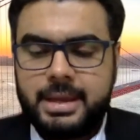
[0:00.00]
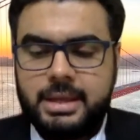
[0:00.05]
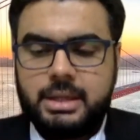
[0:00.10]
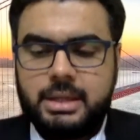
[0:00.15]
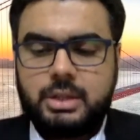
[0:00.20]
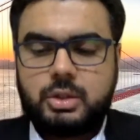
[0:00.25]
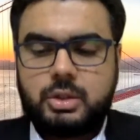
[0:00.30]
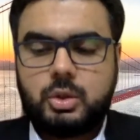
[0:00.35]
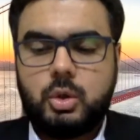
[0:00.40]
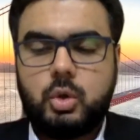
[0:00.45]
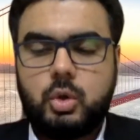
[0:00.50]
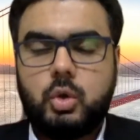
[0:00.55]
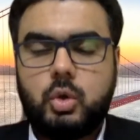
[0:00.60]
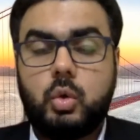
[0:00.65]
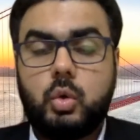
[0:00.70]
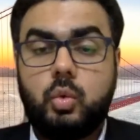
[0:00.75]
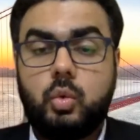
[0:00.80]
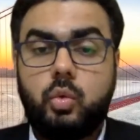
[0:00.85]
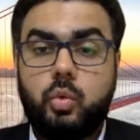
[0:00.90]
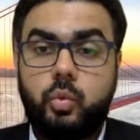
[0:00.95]

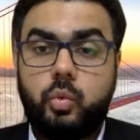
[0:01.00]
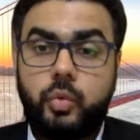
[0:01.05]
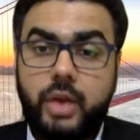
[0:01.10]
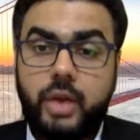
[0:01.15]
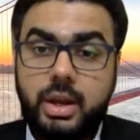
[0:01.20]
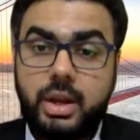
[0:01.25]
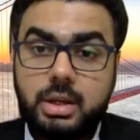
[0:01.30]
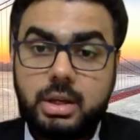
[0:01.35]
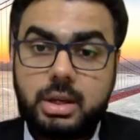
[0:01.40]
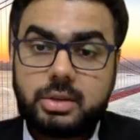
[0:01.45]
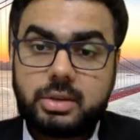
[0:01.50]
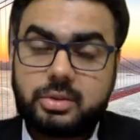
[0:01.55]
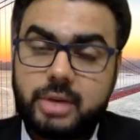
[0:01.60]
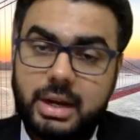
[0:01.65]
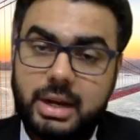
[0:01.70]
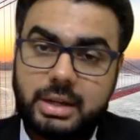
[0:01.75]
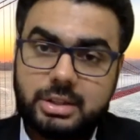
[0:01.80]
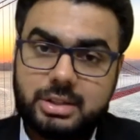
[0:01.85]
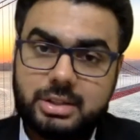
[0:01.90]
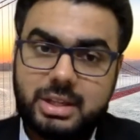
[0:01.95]
So when
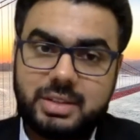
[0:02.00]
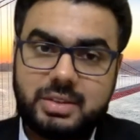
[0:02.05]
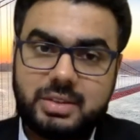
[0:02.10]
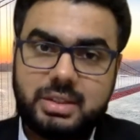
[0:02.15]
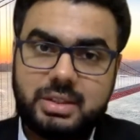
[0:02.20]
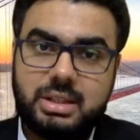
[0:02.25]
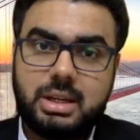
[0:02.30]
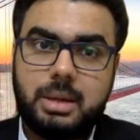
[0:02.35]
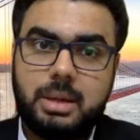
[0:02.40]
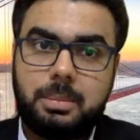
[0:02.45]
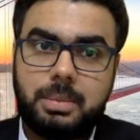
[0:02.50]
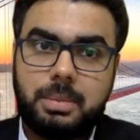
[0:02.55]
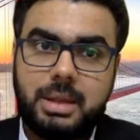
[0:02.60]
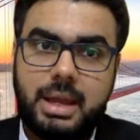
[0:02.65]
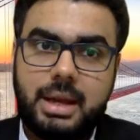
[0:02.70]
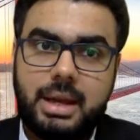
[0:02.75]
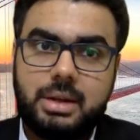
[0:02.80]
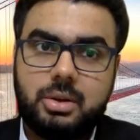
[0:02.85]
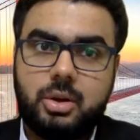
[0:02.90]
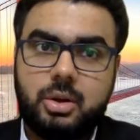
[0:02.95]
strategizing a
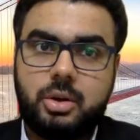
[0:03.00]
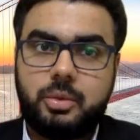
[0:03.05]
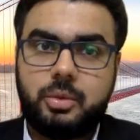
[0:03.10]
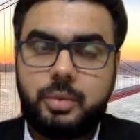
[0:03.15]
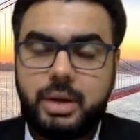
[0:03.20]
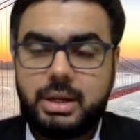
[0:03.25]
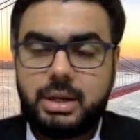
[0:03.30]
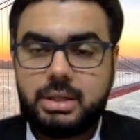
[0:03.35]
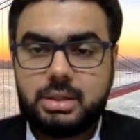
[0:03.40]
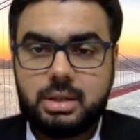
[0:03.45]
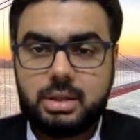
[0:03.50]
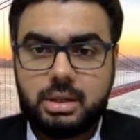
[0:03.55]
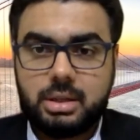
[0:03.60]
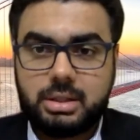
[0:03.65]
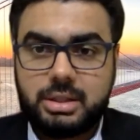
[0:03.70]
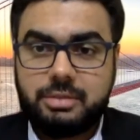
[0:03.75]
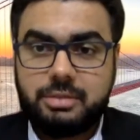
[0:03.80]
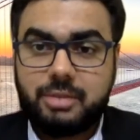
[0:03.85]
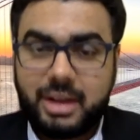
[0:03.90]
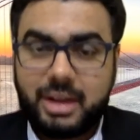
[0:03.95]
plan or when
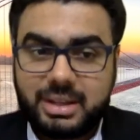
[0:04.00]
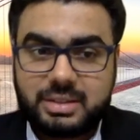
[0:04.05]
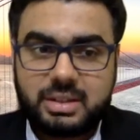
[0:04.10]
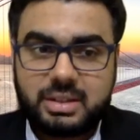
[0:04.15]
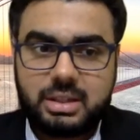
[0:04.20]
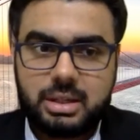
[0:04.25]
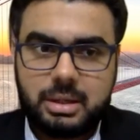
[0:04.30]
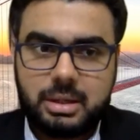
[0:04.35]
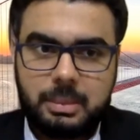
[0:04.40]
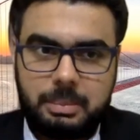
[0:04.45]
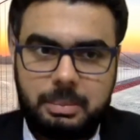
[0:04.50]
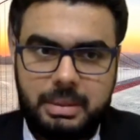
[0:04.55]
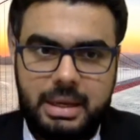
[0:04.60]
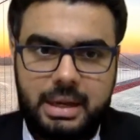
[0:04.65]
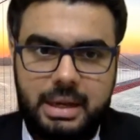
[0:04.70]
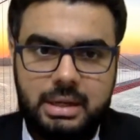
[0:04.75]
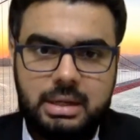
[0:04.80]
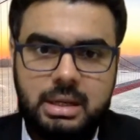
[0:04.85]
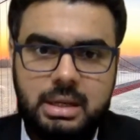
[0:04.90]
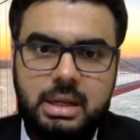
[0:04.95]
devising a
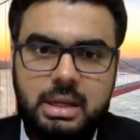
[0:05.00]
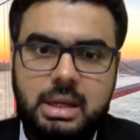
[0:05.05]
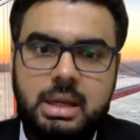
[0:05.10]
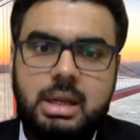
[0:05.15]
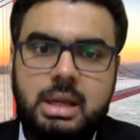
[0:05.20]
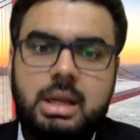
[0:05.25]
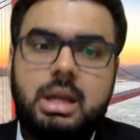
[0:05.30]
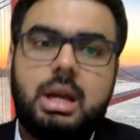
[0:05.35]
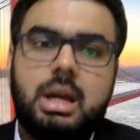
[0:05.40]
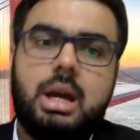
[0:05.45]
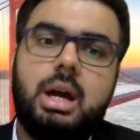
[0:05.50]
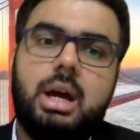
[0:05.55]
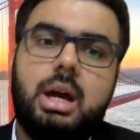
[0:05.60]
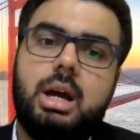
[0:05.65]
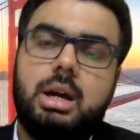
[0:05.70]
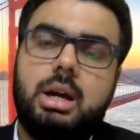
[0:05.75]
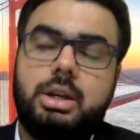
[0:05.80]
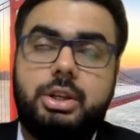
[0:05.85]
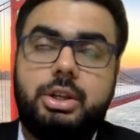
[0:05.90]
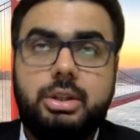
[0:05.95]
plan,
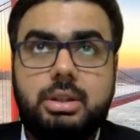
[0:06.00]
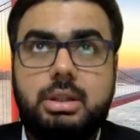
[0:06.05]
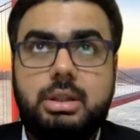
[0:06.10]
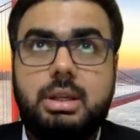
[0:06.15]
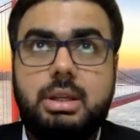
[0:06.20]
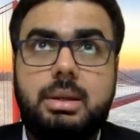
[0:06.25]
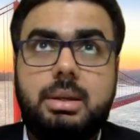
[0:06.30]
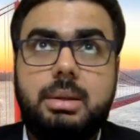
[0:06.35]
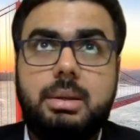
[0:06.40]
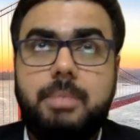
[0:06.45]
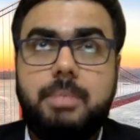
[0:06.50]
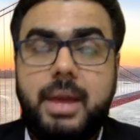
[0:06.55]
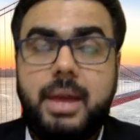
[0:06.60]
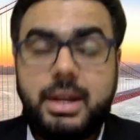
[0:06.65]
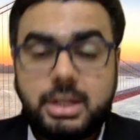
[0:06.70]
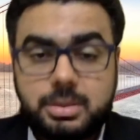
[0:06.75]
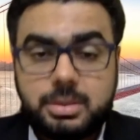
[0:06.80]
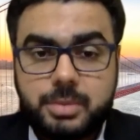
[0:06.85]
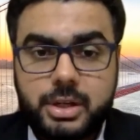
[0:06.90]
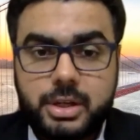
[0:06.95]
the
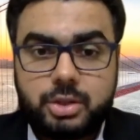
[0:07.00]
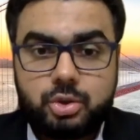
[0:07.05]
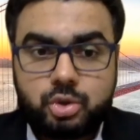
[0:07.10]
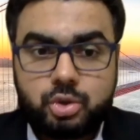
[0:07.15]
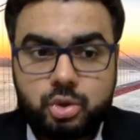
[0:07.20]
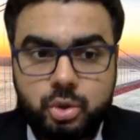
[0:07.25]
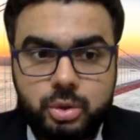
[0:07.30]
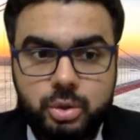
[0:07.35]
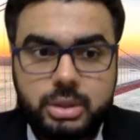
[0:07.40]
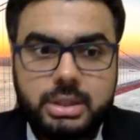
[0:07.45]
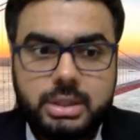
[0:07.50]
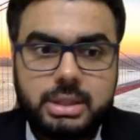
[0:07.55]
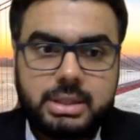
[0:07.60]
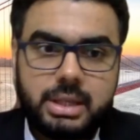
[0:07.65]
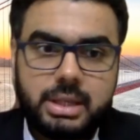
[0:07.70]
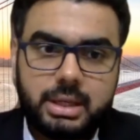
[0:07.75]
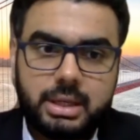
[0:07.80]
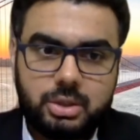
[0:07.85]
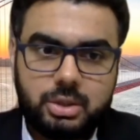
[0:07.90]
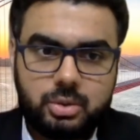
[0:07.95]
management should
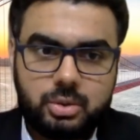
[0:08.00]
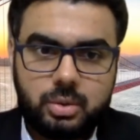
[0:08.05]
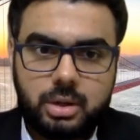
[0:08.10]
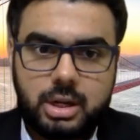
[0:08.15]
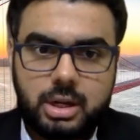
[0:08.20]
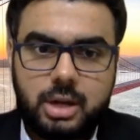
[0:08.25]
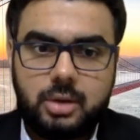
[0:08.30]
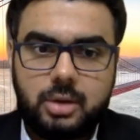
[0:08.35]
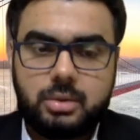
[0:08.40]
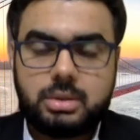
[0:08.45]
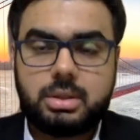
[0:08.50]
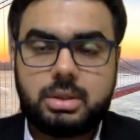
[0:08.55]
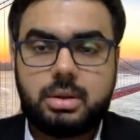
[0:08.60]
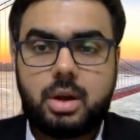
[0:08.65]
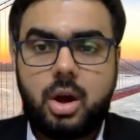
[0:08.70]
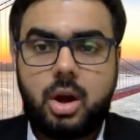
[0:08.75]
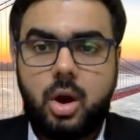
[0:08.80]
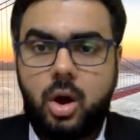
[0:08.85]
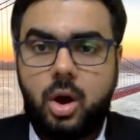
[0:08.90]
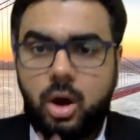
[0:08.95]
take into account
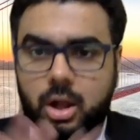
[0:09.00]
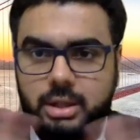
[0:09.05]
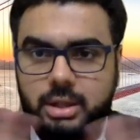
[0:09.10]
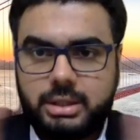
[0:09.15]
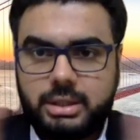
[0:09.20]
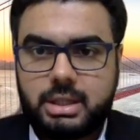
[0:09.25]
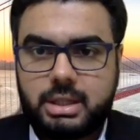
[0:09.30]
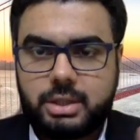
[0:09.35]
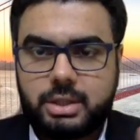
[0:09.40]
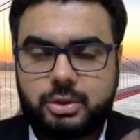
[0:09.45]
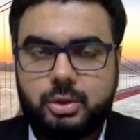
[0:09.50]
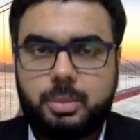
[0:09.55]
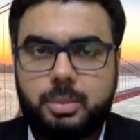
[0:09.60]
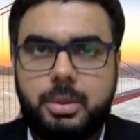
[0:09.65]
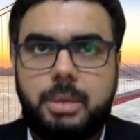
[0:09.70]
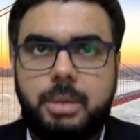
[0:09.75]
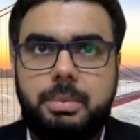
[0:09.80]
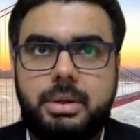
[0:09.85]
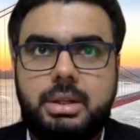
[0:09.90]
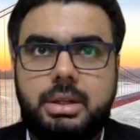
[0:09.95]
all intellectual
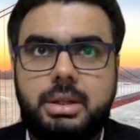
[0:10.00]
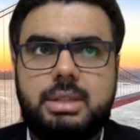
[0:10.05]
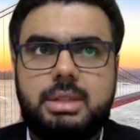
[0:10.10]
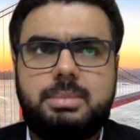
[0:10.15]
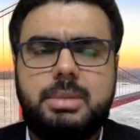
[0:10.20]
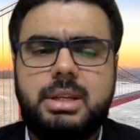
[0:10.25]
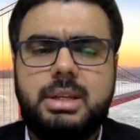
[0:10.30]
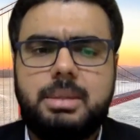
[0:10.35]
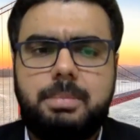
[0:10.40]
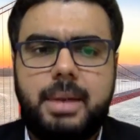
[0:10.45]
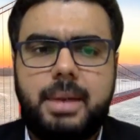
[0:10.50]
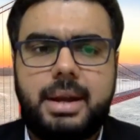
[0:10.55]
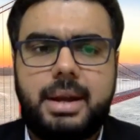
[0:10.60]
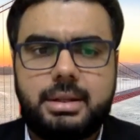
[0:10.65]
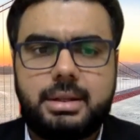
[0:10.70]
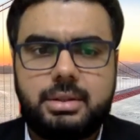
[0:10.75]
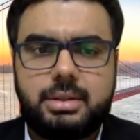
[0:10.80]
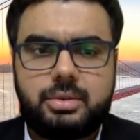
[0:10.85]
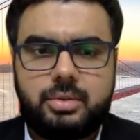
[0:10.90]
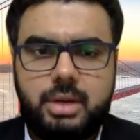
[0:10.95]
properties, be it
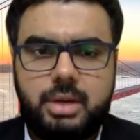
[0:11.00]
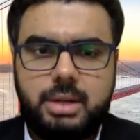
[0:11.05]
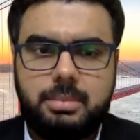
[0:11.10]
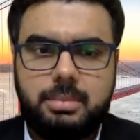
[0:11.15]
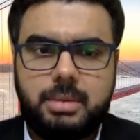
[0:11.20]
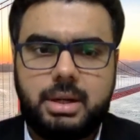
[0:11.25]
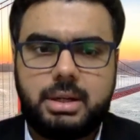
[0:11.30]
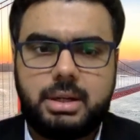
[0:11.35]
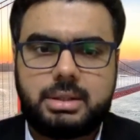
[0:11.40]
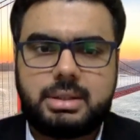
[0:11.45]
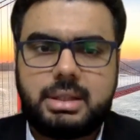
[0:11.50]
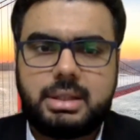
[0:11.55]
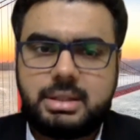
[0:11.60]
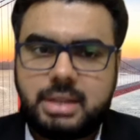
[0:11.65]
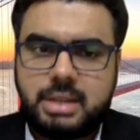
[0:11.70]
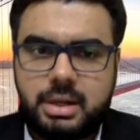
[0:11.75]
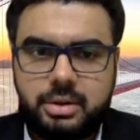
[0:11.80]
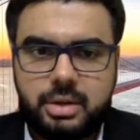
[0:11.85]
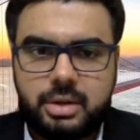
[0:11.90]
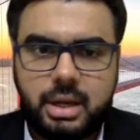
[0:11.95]
patents, trademarks,
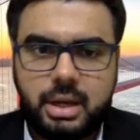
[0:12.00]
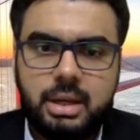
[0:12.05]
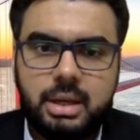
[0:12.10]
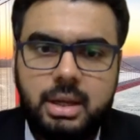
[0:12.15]
etc.